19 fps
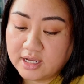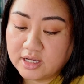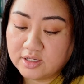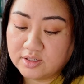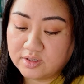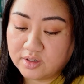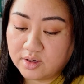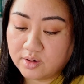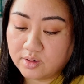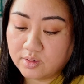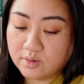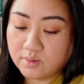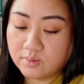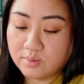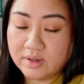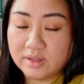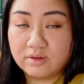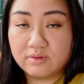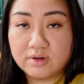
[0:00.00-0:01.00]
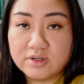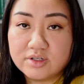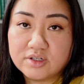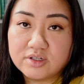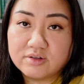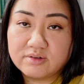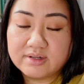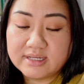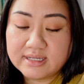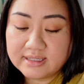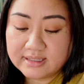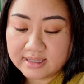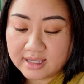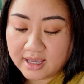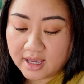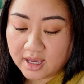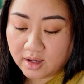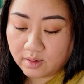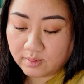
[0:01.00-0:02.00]
So with groceries,
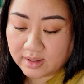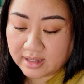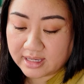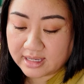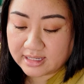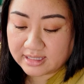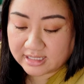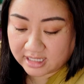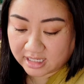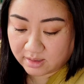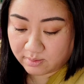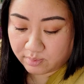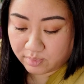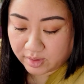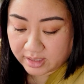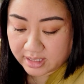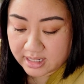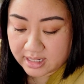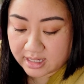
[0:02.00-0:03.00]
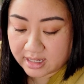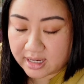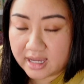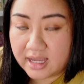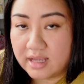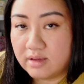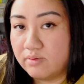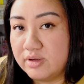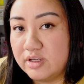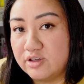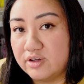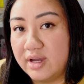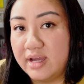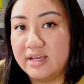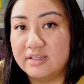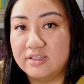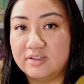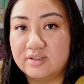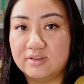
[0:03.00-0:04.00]
we did pretty good. We
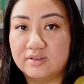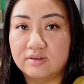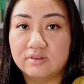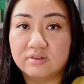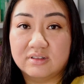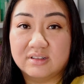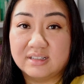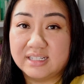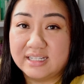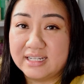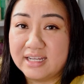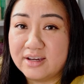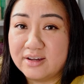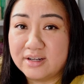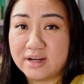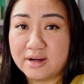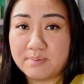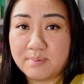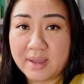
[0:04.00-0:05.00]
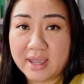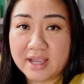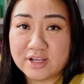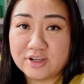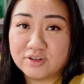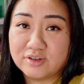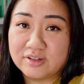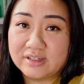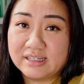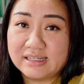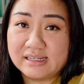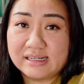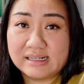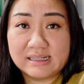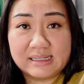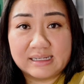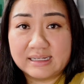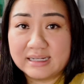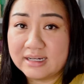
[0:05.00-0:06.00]
tried to clean out our pantry,
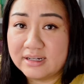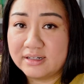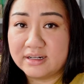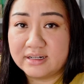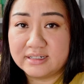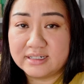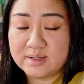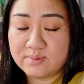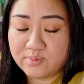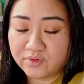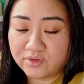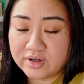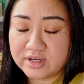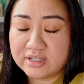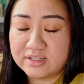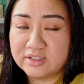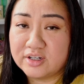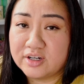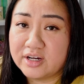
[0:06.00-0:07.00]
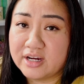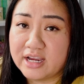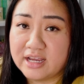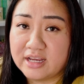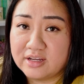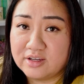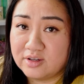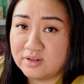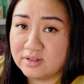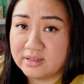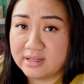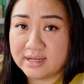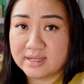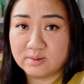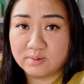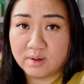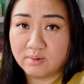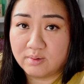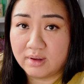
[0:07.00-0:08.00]
clean out our deep freezer, and
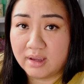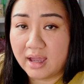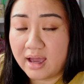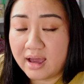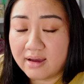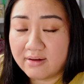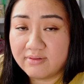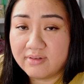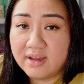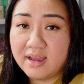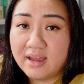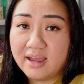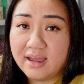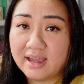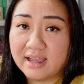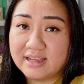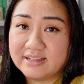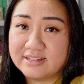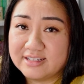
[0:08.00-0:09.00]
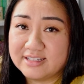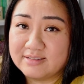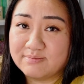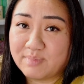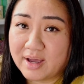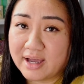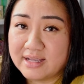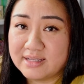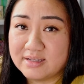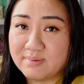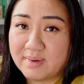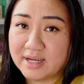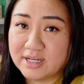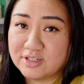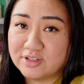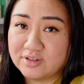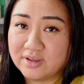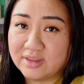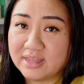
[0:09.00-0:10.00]
utilize what we have and just buy some
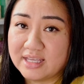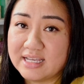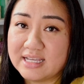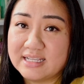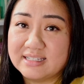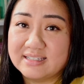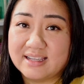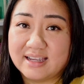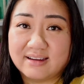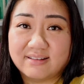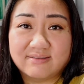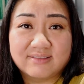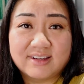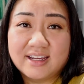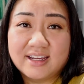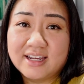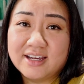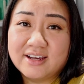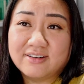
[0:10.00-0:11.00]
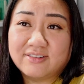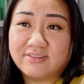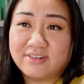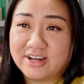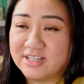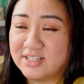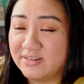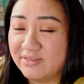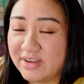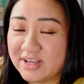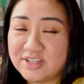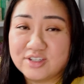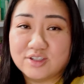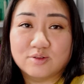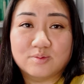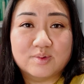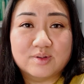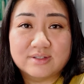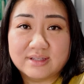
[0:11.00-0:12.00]
extra things like fresh
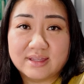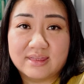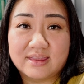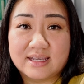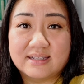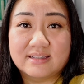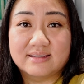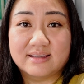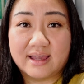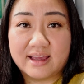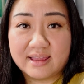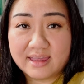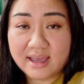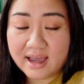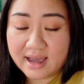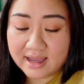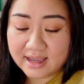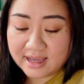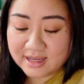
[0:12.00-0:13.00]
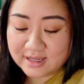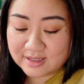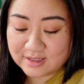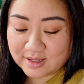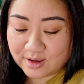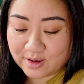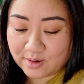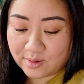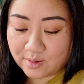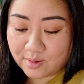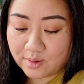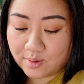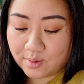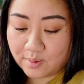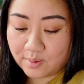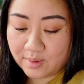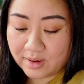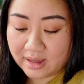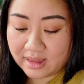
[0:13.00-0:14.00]
vegetables and things like that. So
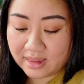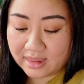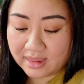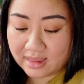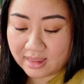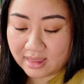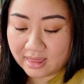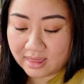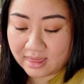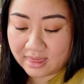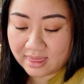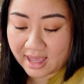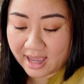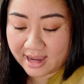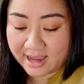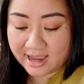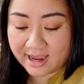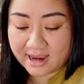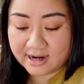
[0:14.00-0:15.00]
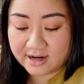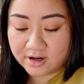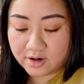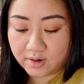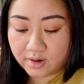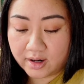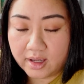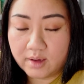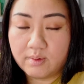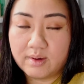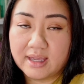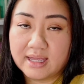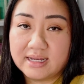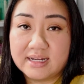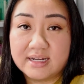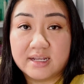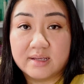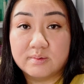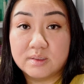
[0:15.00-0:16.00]
with that category, we
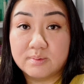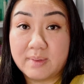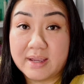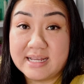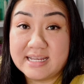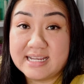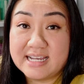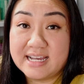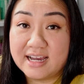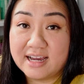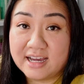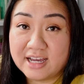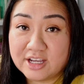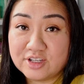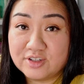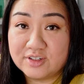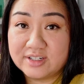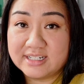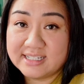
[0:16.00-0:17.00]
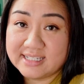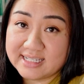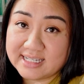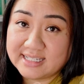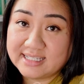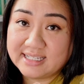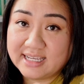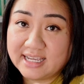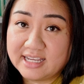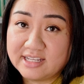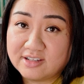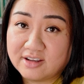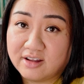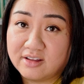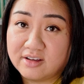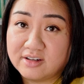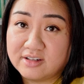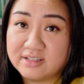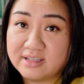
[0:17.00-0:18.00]
ended up spending
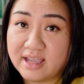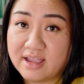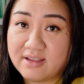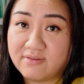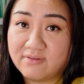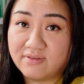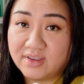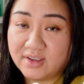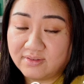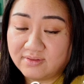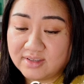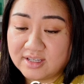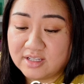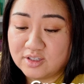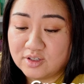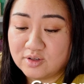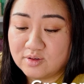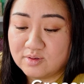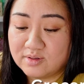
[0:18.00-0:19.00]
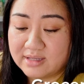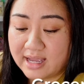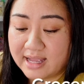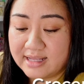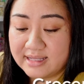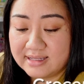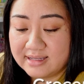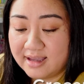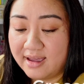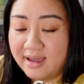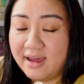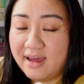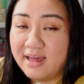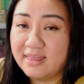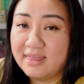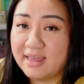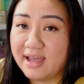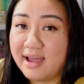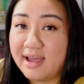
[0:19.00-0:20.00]
$168.52.
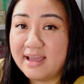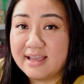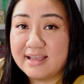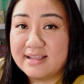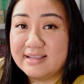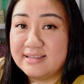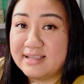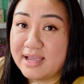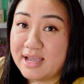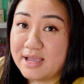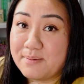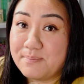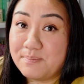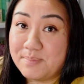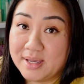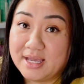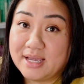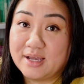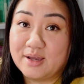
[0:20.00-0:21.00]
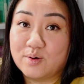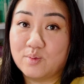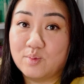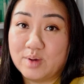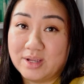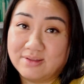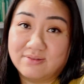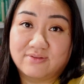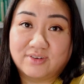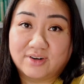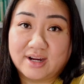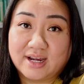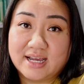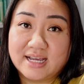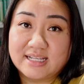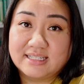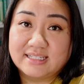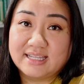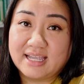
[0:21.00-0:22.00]
That is a big win for
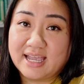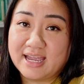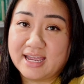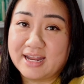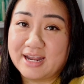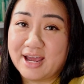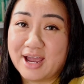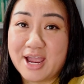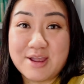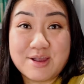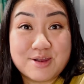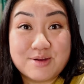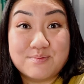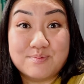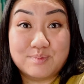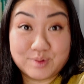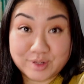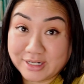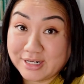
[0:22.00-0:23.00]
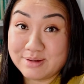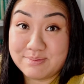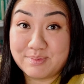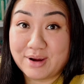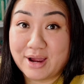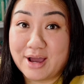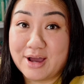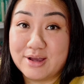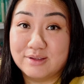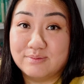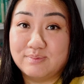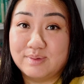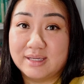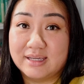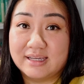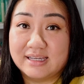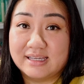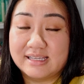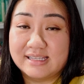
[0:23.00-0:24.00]
us, and I am pretty proud
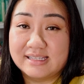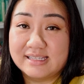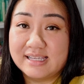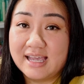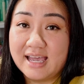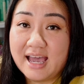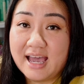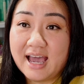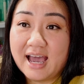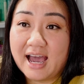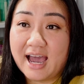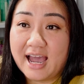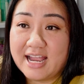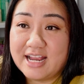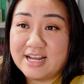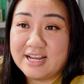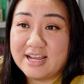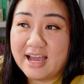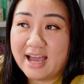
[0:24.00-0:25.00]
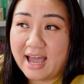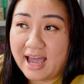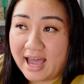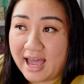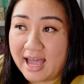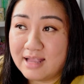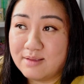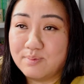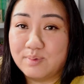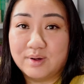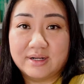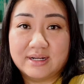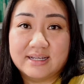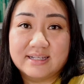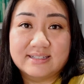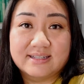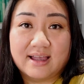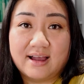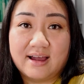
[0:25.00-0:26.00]
because I had put
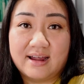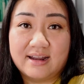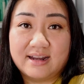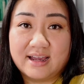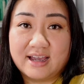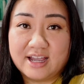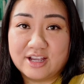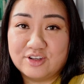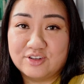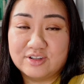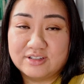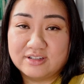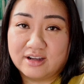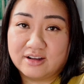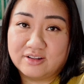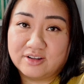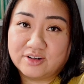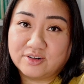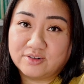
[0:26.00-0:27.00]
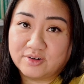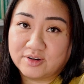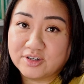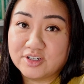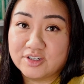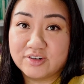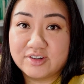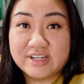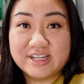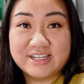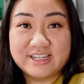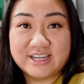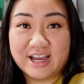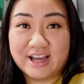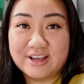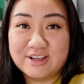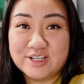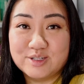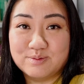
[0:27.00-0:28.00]
us on a $100 grocery
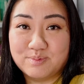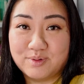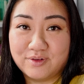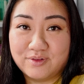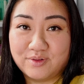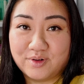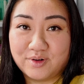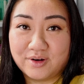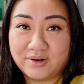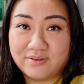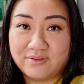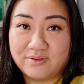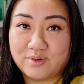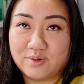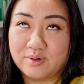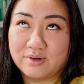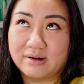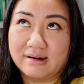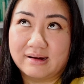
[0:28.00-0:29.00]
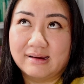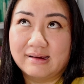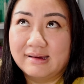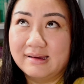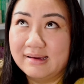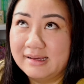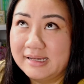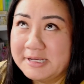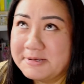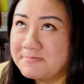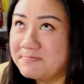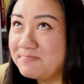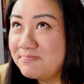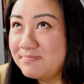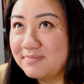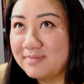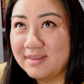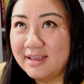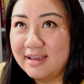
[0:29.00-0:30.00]
challenge before for
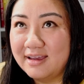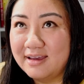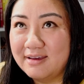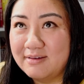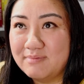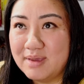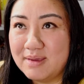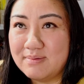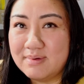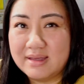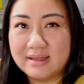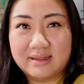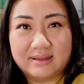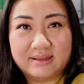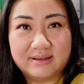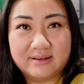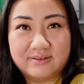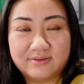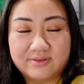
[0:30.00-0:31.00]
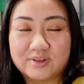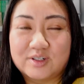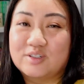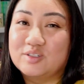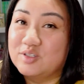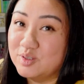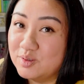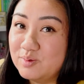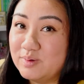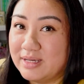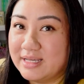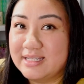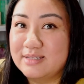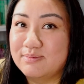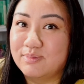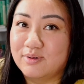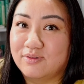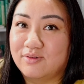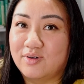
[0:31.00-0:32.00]
2 weeks
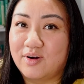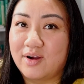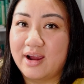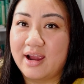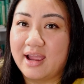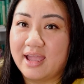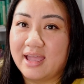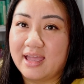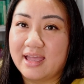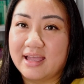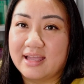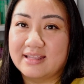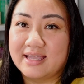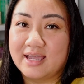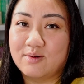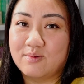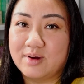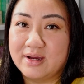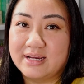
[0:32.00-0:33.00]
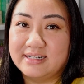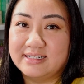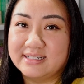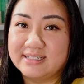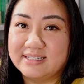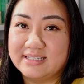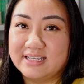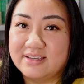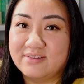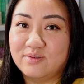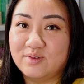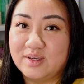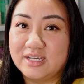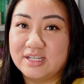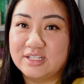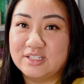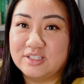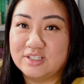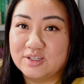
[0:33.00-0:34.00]
before, and I wanted to see if we
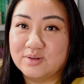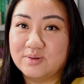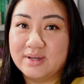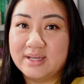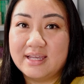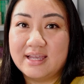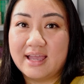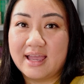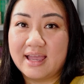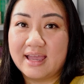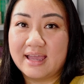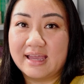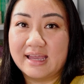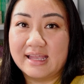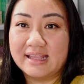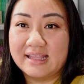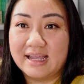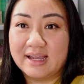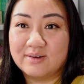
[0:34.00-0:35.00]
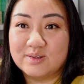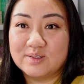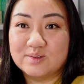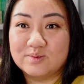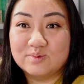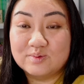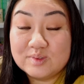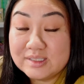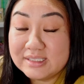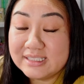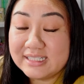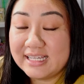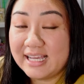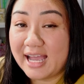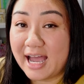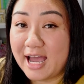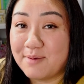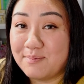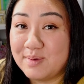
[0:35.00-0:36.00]
could do it, and I was really
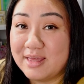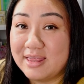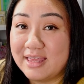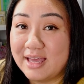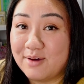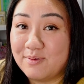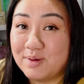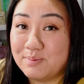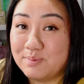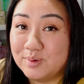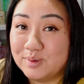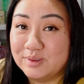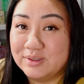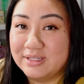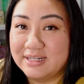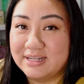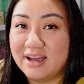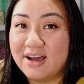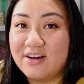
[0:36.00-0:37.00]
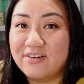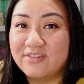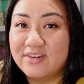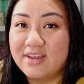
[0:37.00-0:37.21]
happy that we pulled it off.